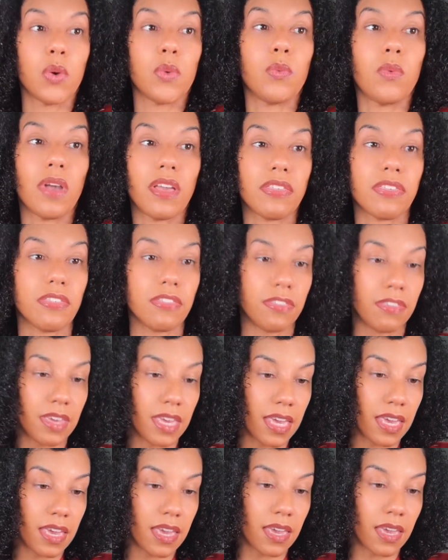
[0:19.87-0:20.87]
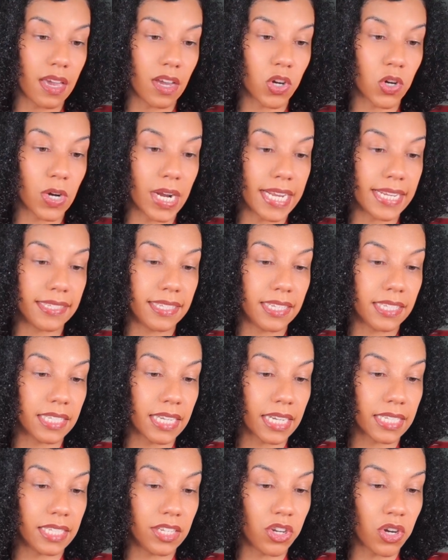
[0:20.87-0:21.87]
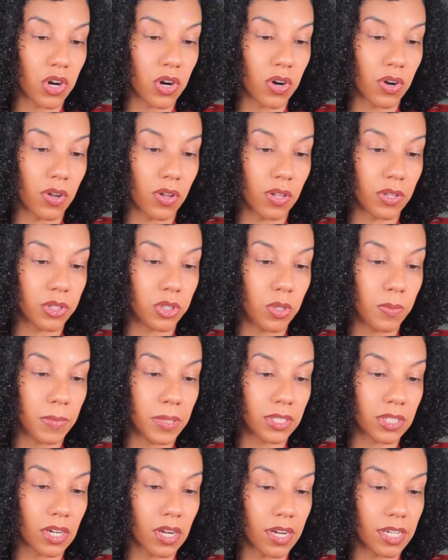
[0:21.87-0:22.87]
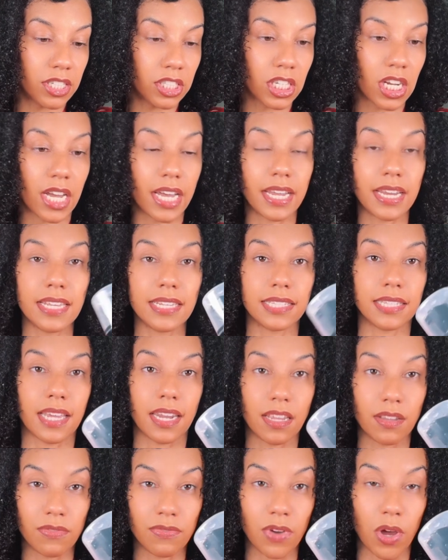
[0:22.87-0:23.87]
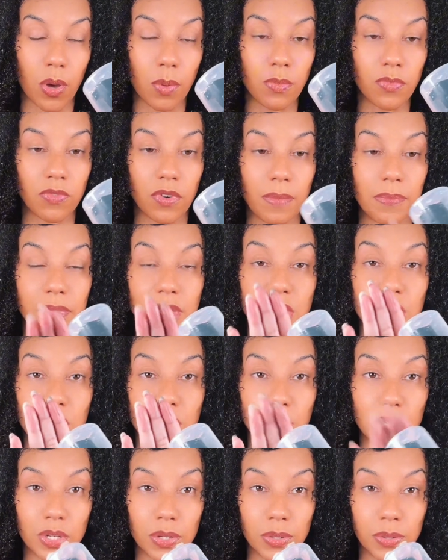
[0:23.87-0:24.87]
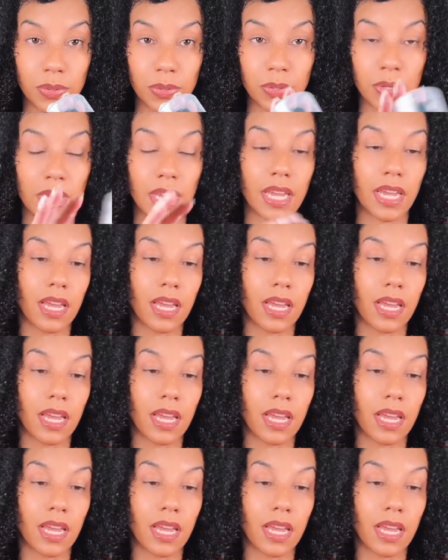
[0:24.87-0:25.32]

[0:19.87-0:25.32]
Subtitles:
with the Crazy Sexy Curl Supercharged Honey Setting Foam from the Dew.